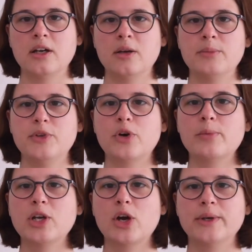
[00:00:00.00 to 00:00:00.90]
Before
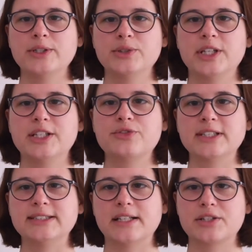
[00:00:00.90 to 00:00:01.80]
we go into the
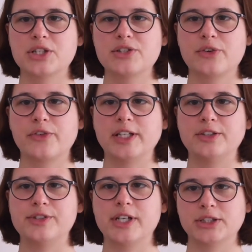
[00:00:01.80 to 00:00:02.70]
different sections of an
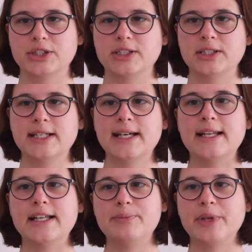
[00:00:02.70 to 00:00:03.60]
introduction,
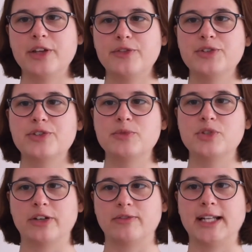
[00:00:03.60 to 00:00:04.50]
let me give you some
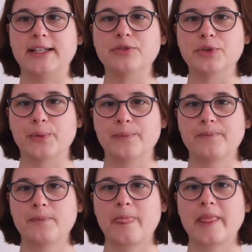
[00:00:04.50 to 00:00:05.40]
general info.
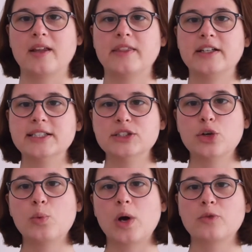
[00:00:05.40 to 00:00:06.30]
There is
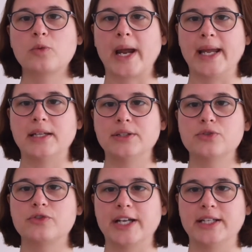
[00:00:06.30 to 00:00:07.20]
no one way to
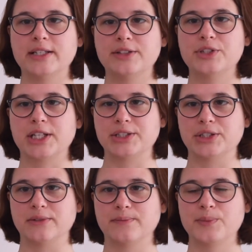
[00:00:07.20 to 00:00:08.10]
write an
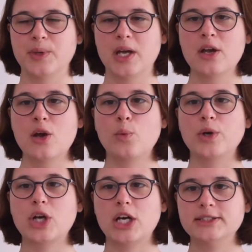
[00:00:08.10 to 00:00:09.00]
introduction.
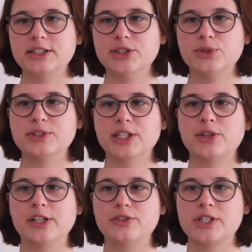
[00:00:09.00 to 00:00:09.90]
What constitutes a
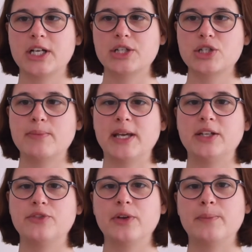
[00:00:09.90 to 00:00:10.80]
good introduction may
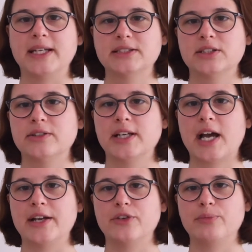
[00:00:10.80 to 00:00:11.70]
differ based on the
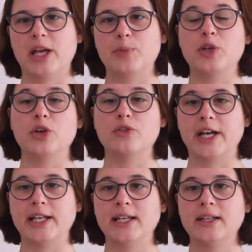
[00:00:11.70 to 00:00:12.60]
kind of paper you're
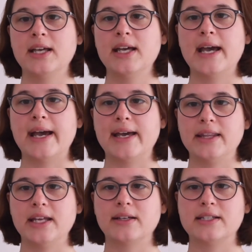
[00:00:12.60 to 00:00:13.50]
writing and
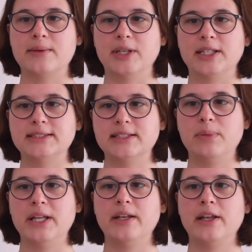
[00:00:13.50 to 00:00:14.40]
the academic
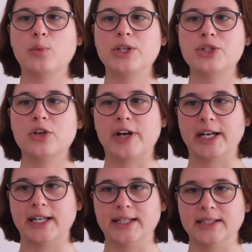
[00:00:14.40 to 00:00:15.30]
discipline in which you're
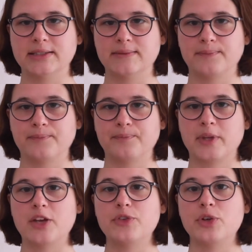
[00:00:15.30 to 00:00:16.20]
writing
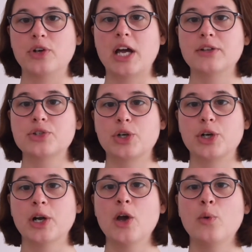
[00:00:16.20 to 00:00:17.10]
it. If you're
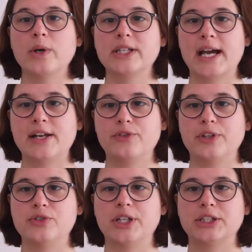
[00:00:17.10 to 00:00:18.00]
unsure what kind of
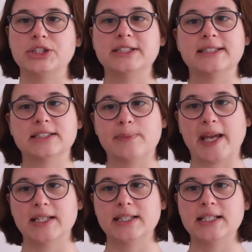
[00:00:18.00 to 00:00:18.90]
introduction is
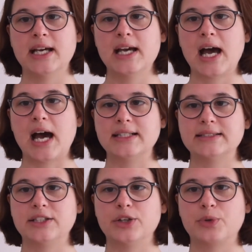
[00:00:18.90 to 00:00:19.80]
expected,
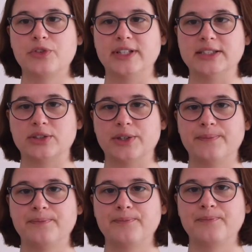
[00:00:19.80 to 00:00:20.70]
ask your professor.
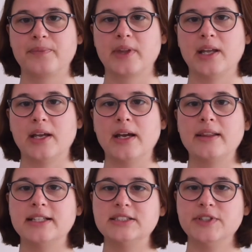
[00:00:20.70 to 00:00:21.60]

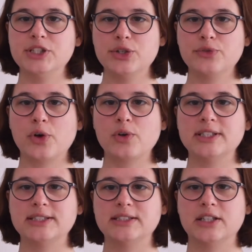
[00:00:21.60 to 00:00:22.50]
This video
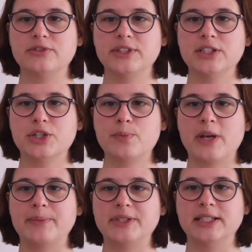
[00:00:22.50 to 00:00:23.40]
focuses on research
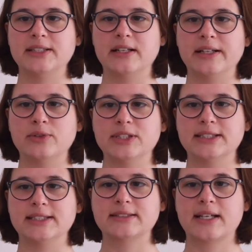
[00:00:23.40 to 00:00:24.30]
papers in the
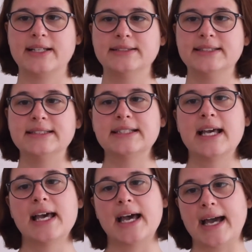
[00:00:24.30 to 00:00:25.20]
linguistic sciences
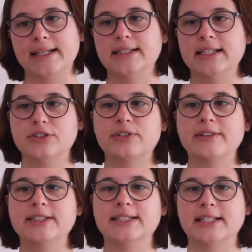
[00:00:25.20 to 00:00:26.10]
and
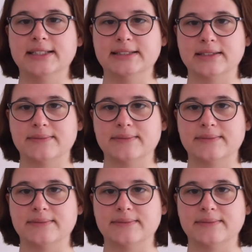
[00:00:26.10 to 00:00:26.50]
literary studies.